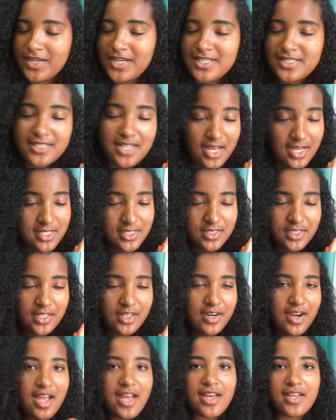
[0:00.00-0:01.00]
It is X
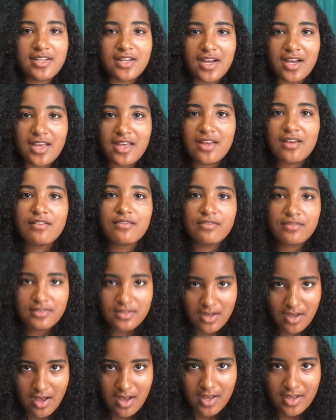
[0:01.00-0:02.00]
here, and I have
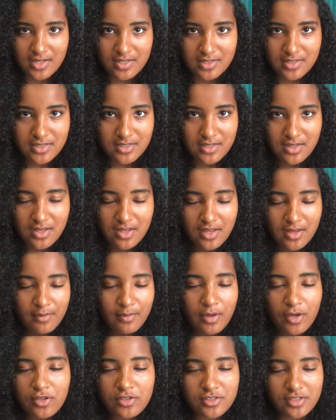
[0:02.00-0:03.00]
not
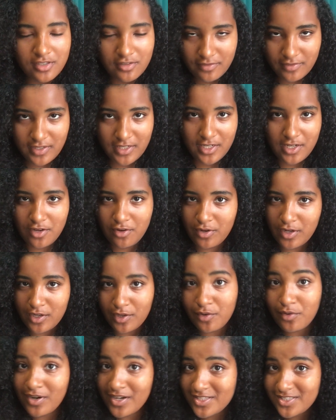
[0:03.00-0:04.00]
posted a video
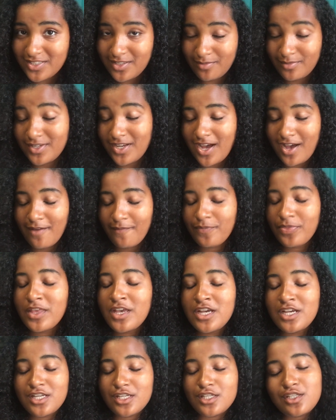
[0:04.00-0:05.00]
in quite some time,
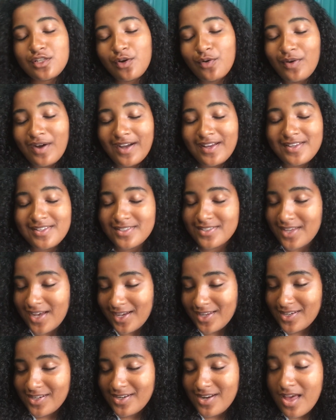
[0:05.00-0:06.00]
so I
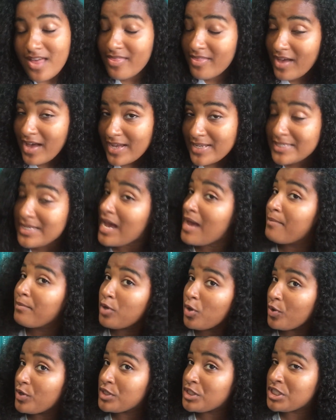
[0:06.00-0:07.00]
decided that I'm
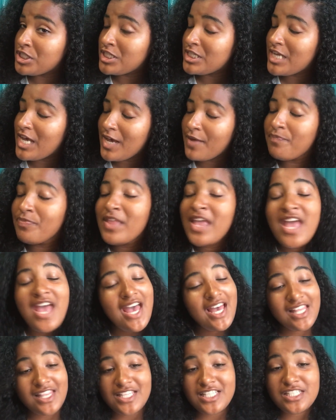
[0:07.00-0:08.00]
going to today,
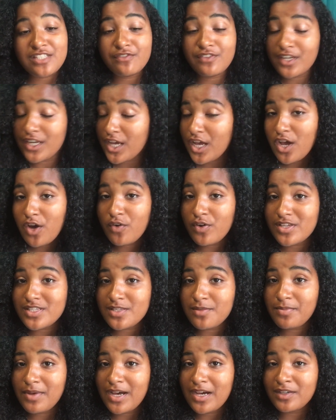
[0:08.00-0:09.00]
and this video is
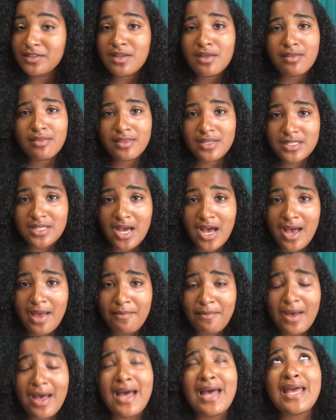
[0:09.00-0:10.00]
about the
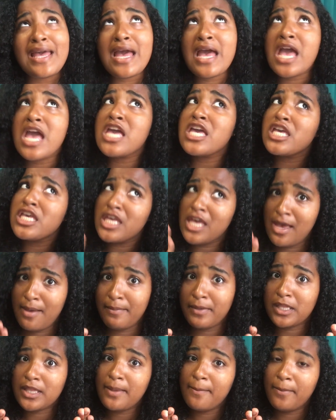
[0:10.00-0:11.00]
time I
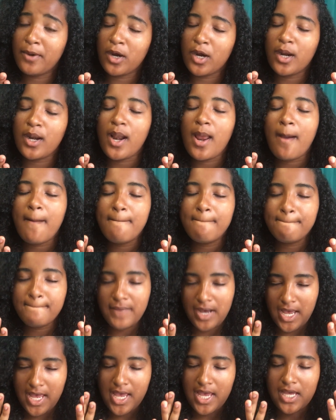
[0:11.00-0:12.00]
chemically burn
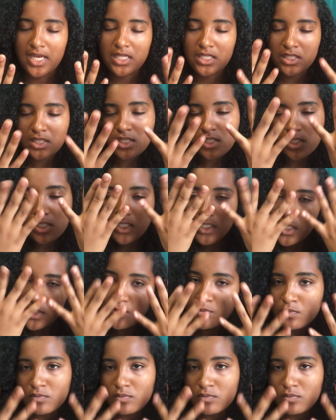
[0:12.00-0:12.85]
my hands.